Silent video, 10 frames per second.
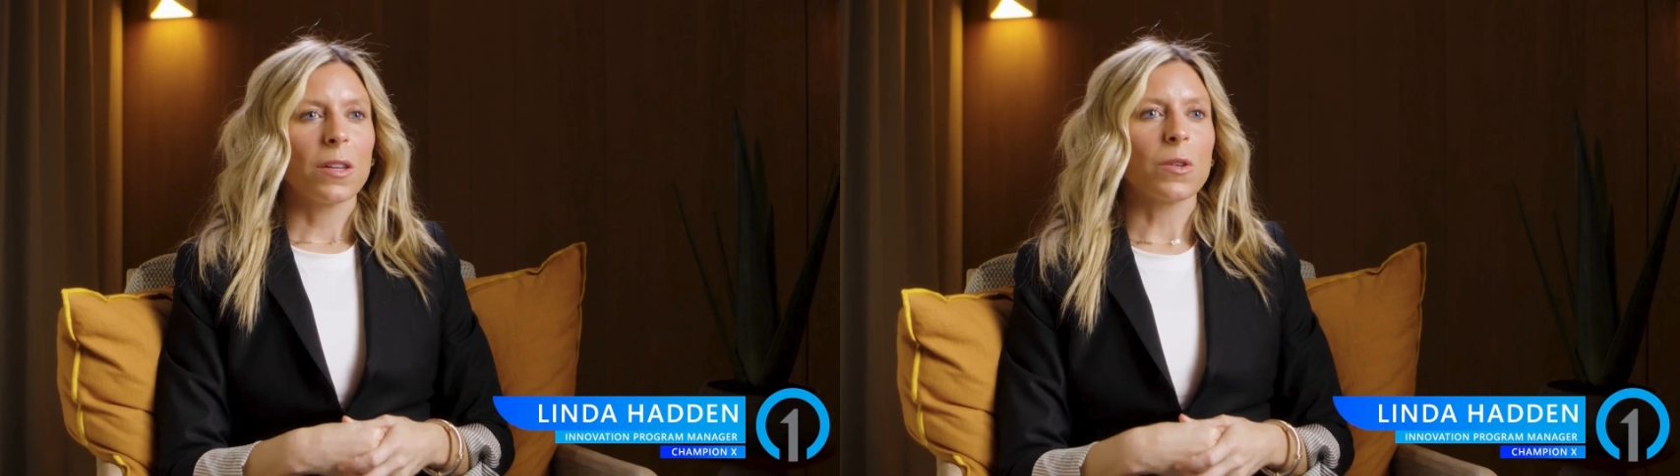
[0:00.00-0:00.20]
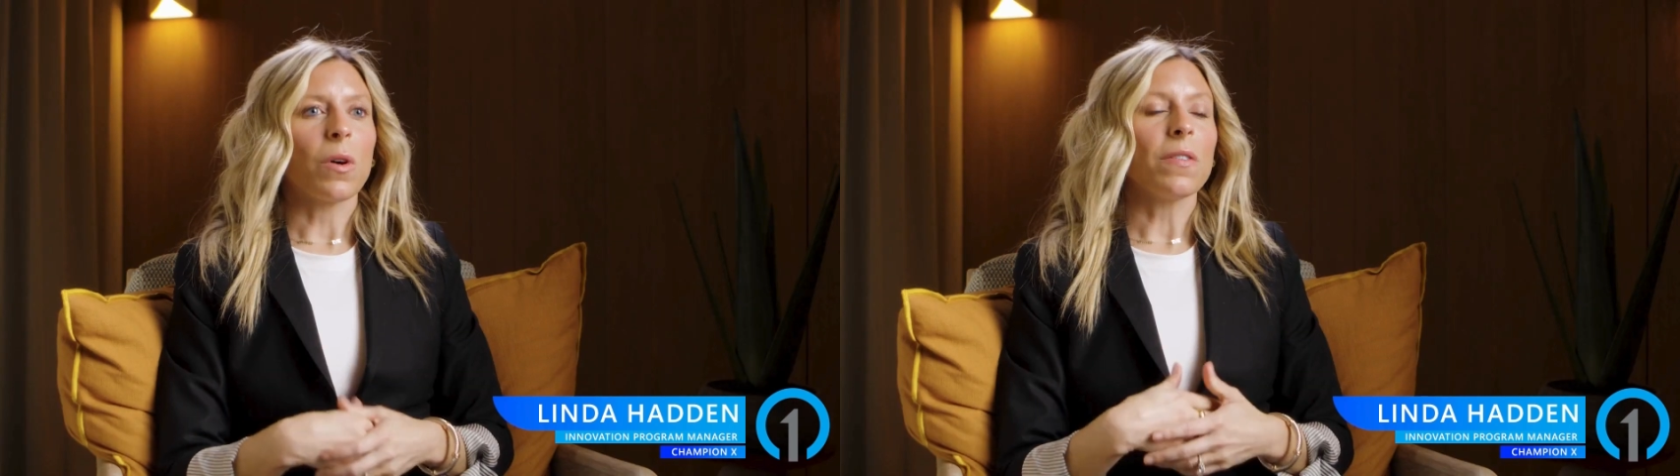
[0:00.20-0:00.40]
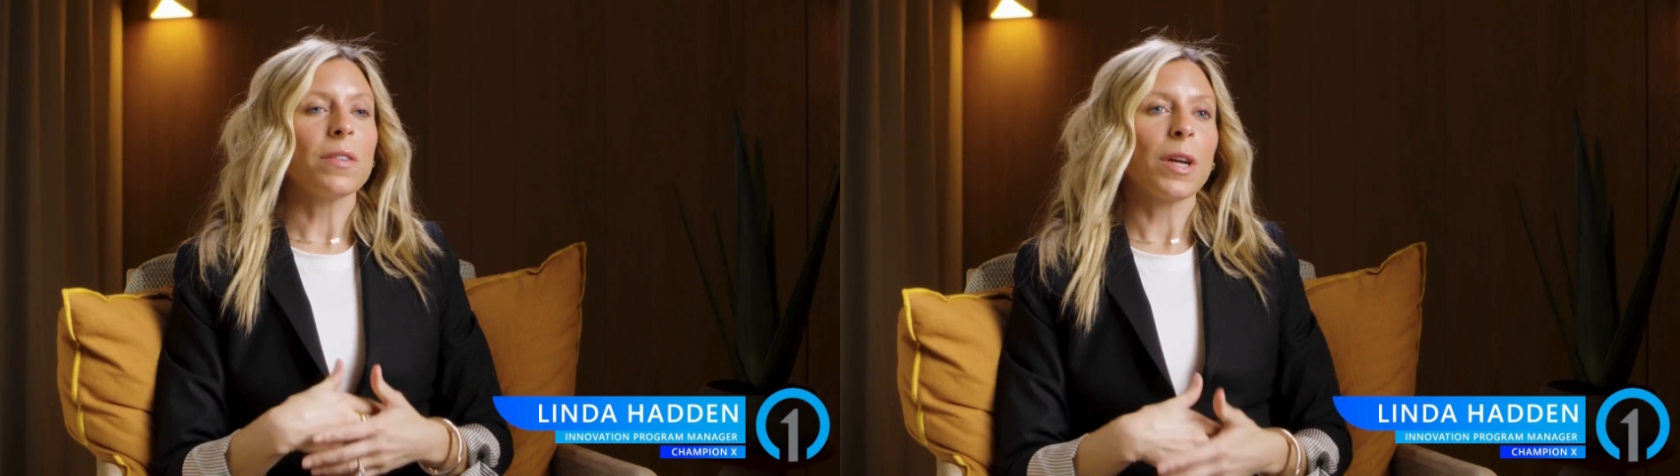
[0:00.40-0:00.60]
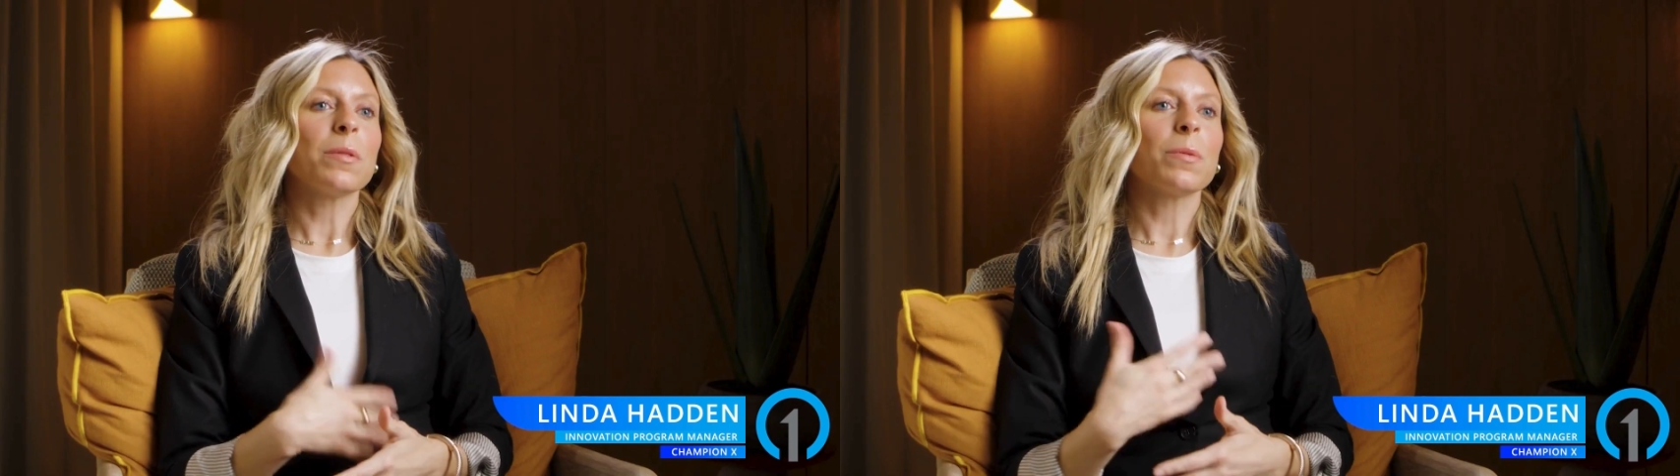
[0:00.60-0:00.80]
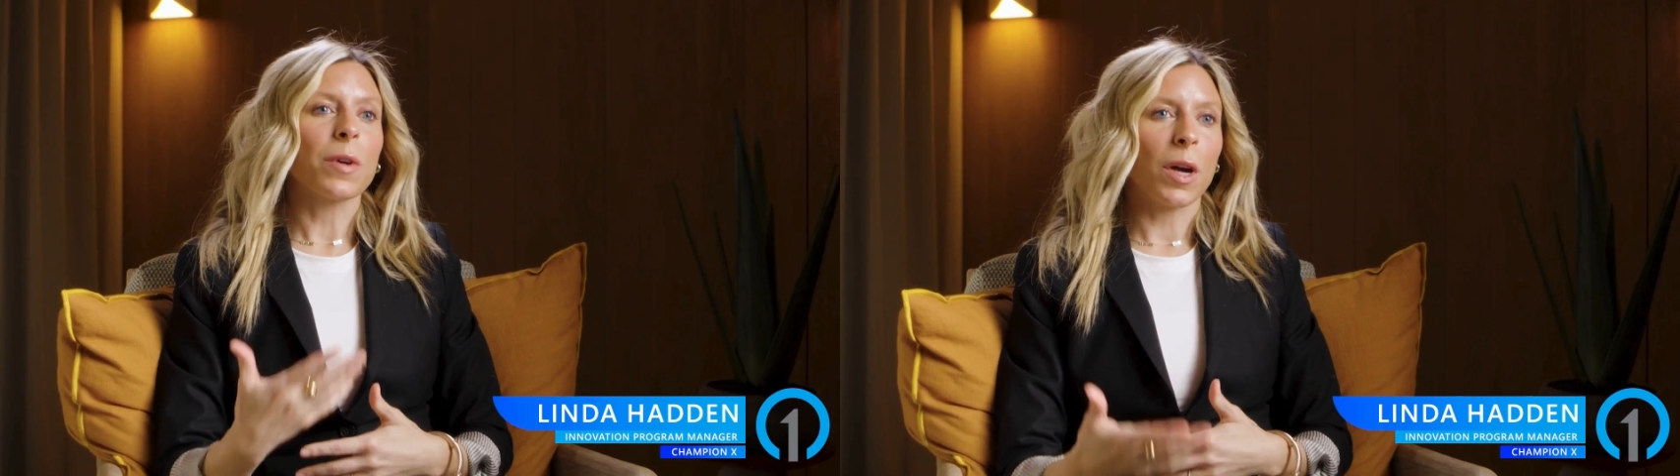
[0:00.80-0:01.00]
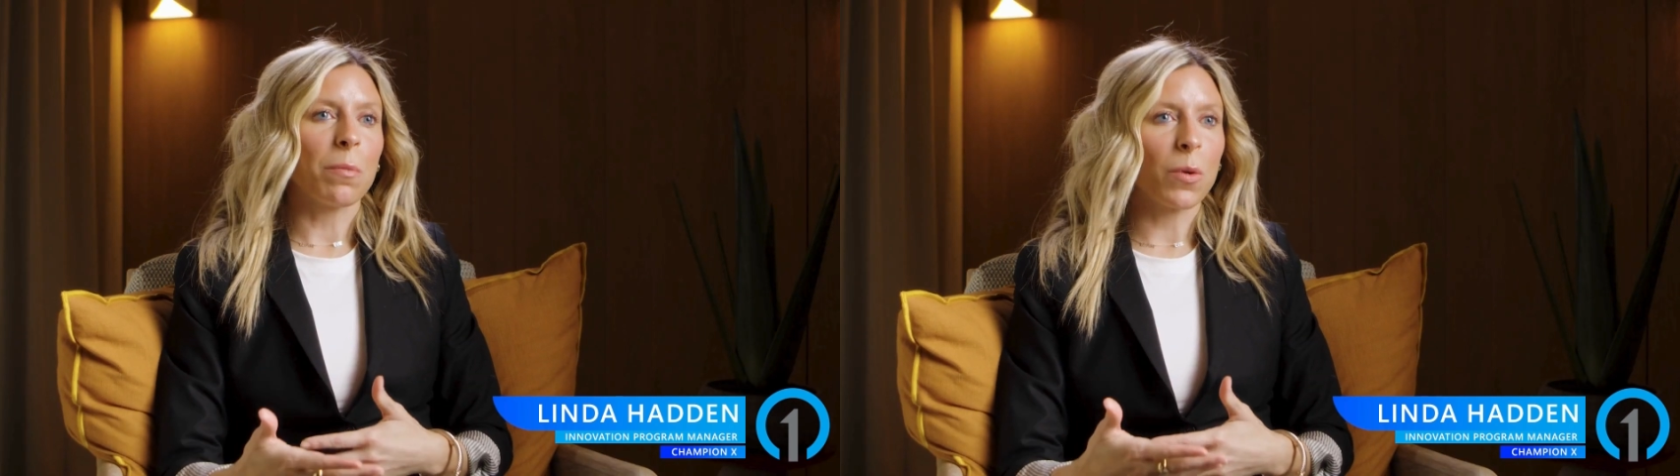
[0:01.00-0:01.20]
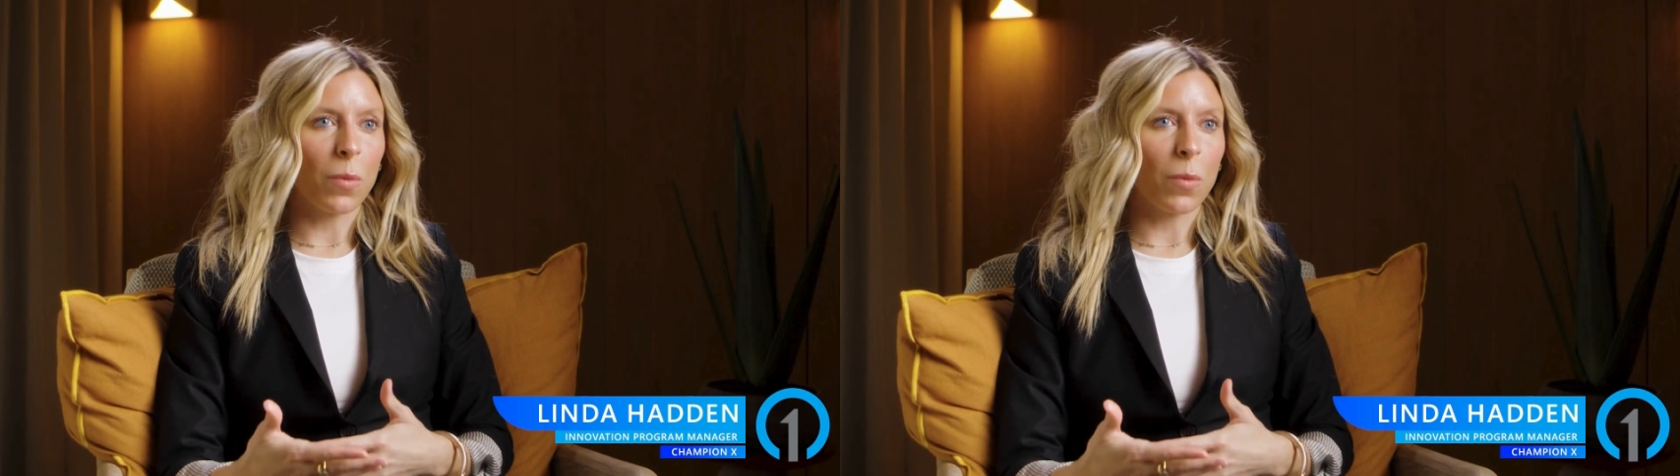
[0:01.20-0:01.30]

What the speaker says: So oftentimes we'll come to